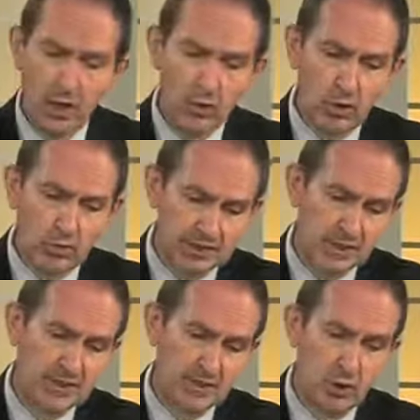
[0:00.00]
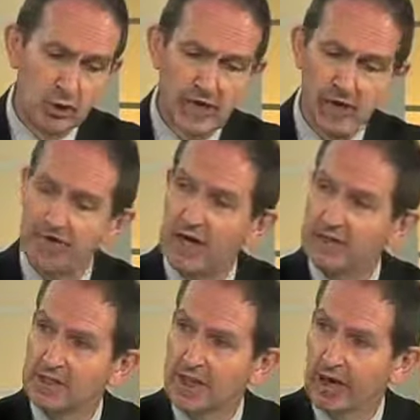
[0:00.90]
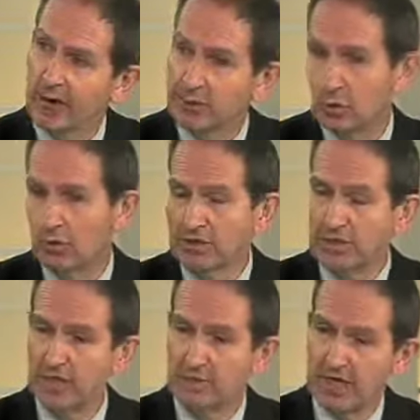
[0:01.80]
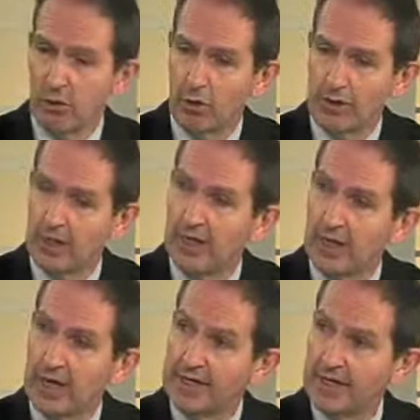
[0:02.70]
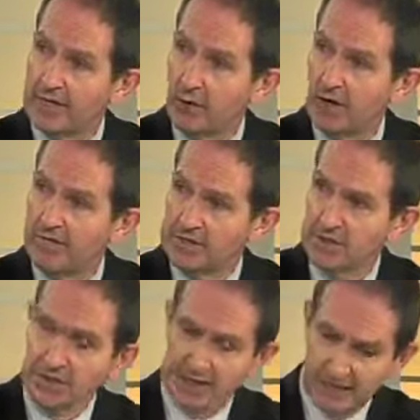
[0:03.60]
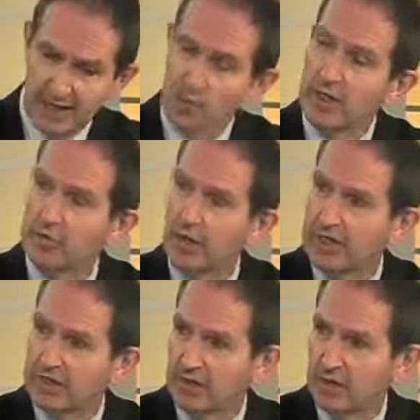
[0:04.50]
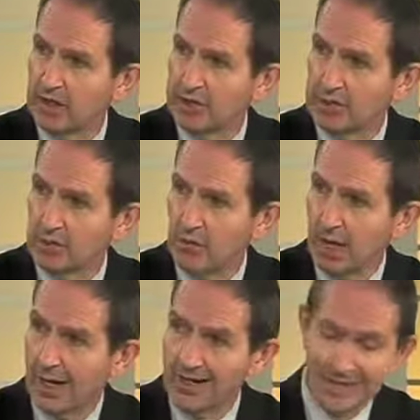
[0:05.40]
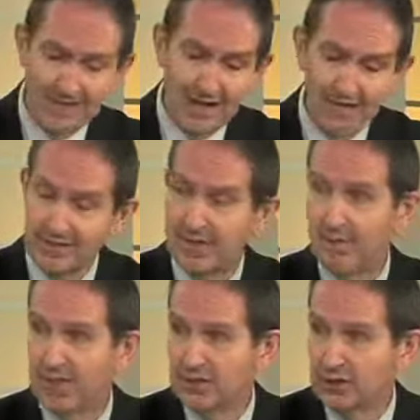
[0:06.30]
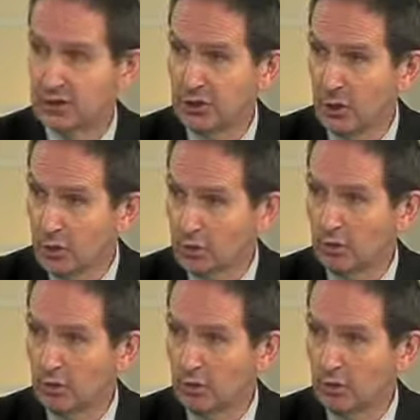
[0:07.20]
Will we see some more Caravans of Courage? Will we see them go on another overseas 10-week break? They've been to London. They've been to New York.